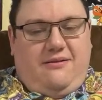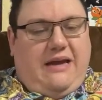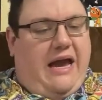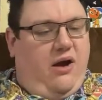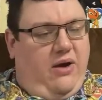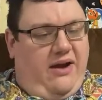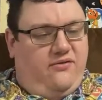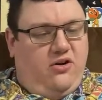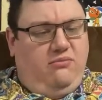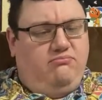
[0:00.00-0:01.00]

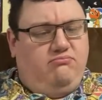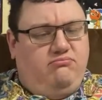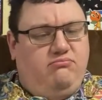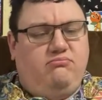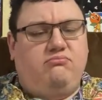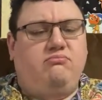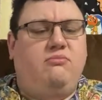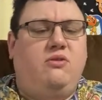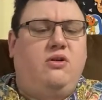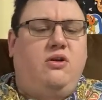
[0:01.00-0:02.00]
However,
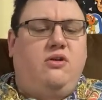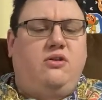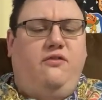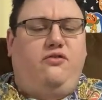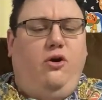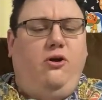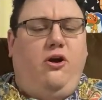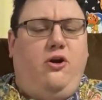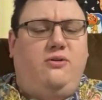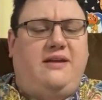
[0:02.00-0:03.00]
the Florida
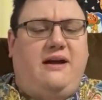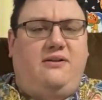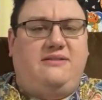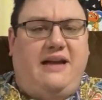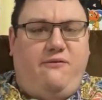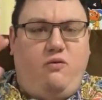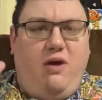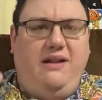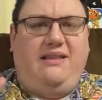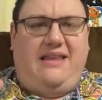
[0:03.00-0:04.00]
hotels have
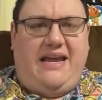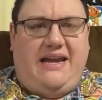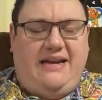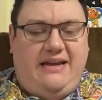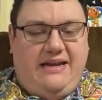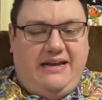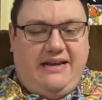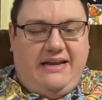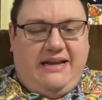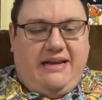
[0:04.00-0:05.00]
one thing
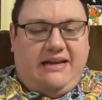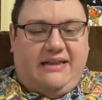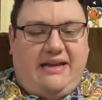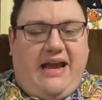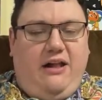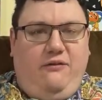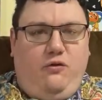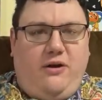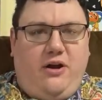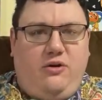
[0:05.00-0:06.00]
the
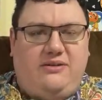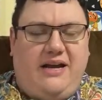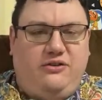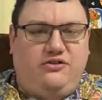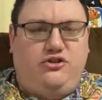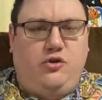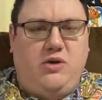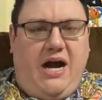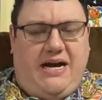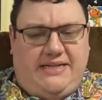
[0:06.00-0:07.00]
California hotels do
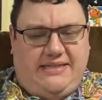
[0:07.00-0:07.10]
not.